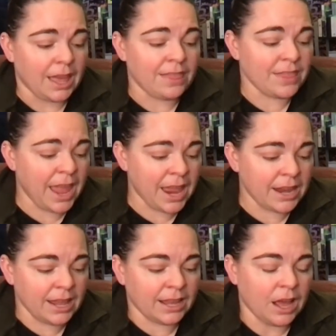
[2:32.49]
And
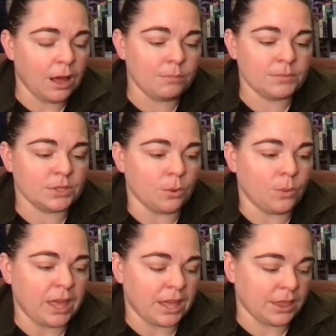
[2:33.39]
then it comes
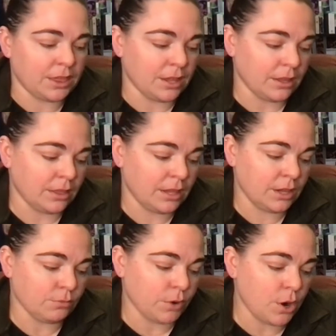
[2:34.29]
with
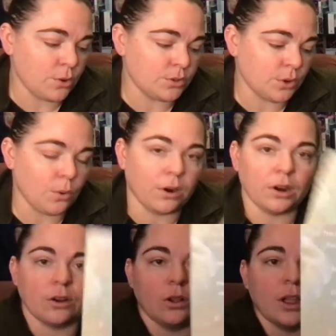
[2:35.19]
the Rose
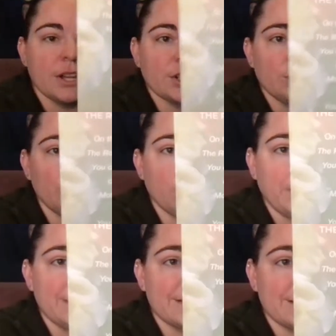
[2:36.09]
Oracle
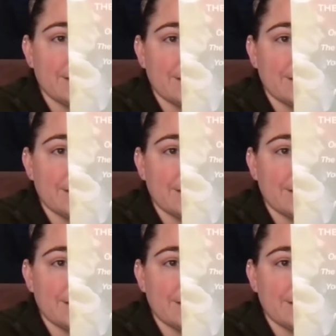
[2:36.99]
Attunement,